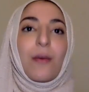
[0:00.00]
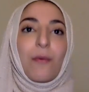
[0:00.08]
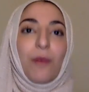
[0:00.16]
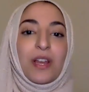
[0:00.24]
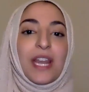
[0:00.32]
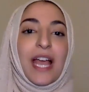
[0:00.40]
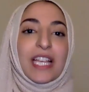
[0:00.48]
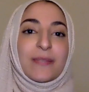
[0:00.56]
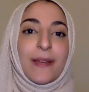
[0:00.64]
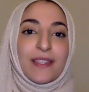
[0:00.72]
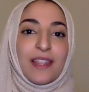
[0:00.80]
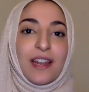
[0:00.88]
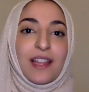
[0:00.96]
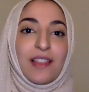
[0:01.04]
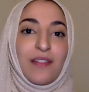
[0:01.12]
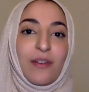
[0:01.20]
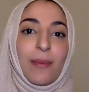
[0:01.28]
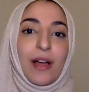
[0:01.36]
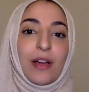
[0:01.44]
One aspect that I
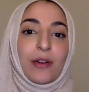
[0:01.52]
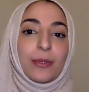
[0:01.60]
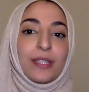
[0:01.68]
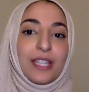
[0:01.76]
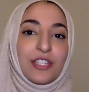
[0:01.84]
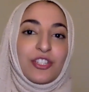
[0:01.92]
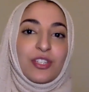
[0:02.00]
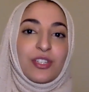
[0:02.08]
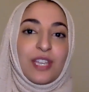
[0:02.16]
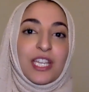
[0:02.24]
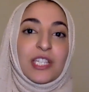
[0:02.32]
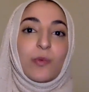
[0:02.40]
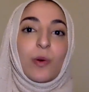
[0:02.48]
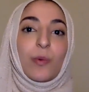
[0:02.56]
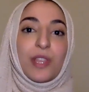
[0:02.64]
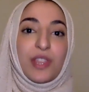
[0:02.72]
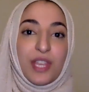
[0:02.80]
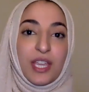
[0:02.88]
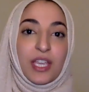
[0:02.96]
love about our religion is what we
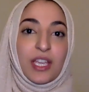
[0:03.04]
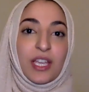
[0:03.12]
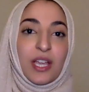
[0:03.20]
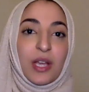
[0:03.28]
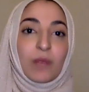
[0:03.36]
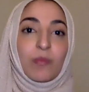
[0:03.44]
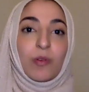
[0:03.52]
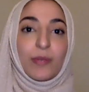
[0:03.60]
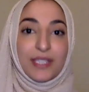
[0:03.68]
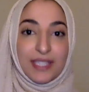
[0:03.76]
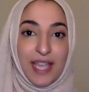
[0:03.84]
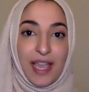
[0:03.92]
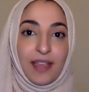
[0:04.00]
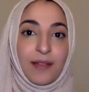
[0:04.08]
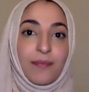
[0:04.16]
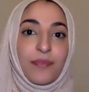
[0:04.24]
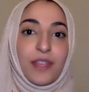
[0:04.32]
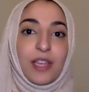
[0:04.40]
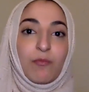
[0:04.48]
think, what we say,
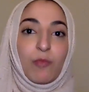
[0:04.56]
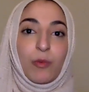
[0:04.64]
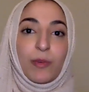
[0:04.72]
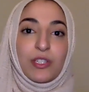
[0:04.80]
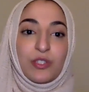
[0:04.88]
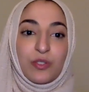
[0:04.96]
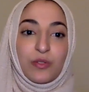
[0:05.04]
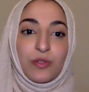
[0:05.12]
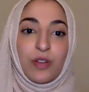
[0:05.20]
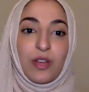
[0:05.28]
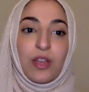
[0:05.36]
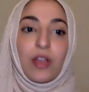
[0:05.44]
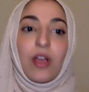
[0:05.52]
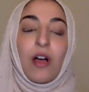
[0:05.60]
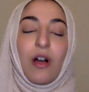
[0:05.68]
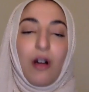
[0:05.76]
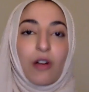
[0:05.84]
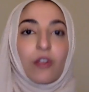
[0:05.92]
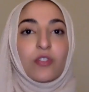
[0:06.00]
and what we do.
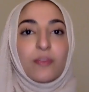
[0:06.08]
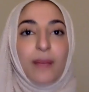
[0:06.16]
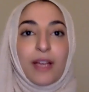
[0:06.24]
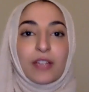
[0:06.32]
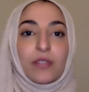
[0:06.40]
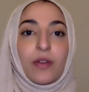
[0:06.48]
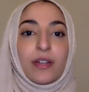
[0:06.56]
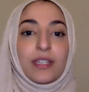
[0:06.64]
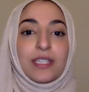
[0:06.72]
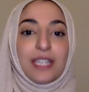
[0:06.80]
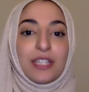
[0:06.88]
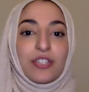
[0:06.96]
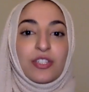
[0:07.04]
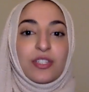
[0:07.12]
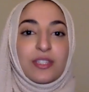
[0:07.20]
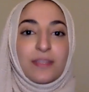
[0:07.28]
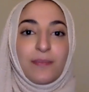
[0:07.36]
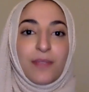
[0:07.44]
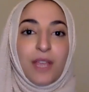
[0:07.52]
All goes back to our intentions.